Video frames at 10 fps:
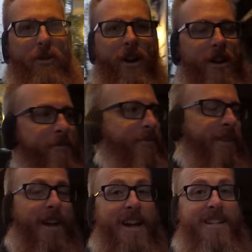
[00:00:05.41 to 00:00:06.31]
Guy,
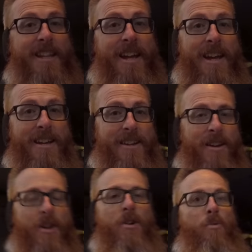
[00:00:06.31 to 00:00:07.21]
and today
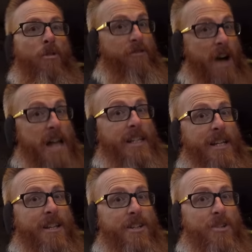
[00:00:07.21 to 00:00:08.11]
we're finally
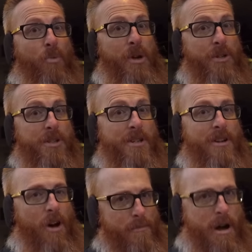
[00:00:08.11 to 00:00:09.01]
getting some wheels
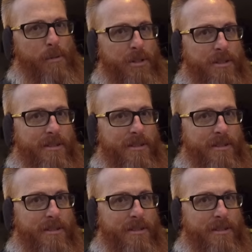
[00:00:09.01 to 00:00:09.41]
on bubbles.